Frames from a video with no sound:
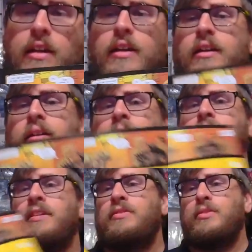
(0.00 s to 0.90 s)

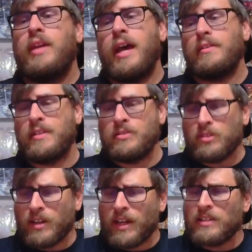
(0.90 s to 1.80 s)
And so, yeah, things
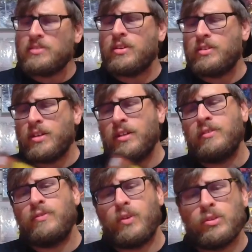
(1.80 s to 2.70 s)
are kind of starting to
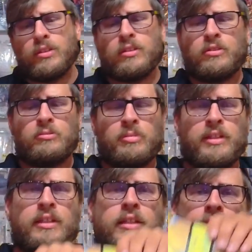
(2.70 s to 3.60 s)
unfold a little
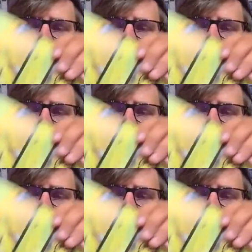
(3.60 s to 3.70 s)
bit.